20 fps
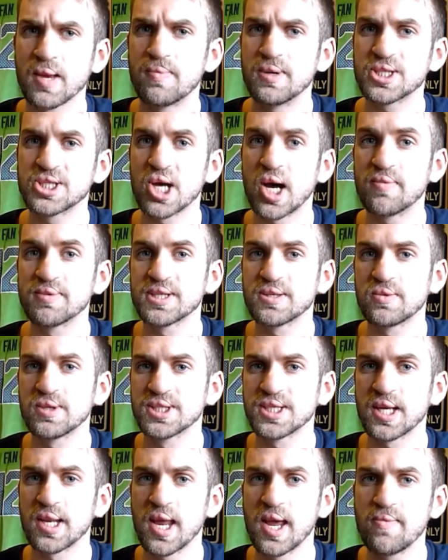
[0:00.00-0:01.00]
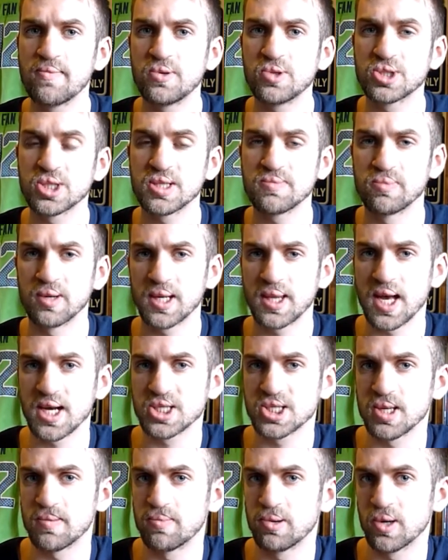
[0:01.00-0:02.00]
But Thompson was unable to bring
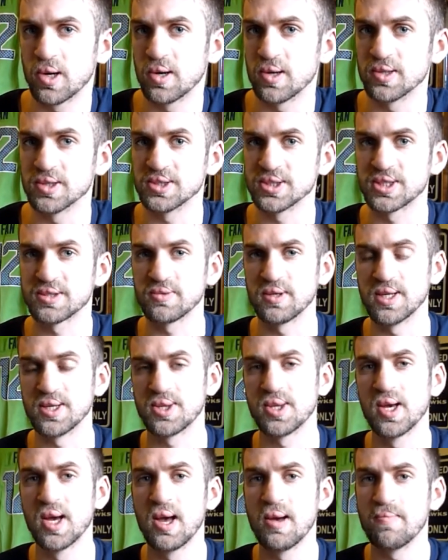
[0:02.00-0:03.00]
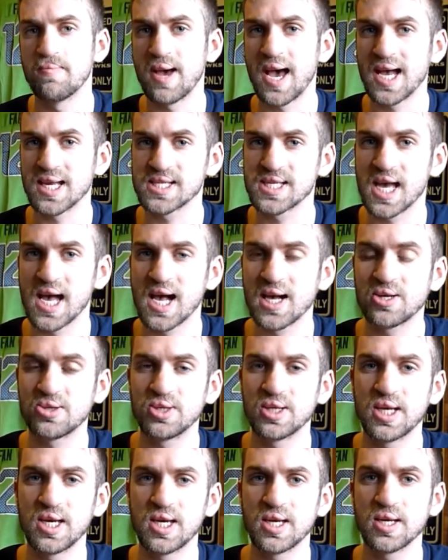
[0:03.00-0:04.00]
that to the pros with bad
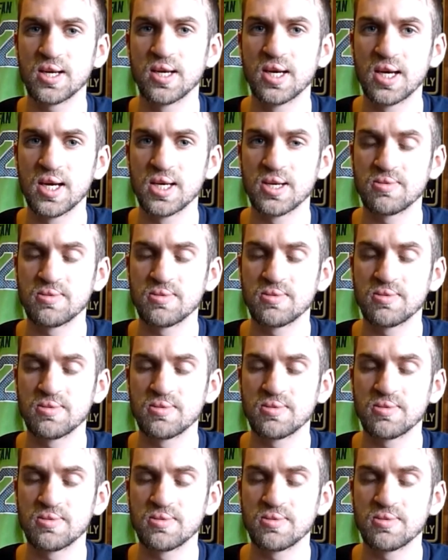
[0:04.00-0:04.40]
tackling,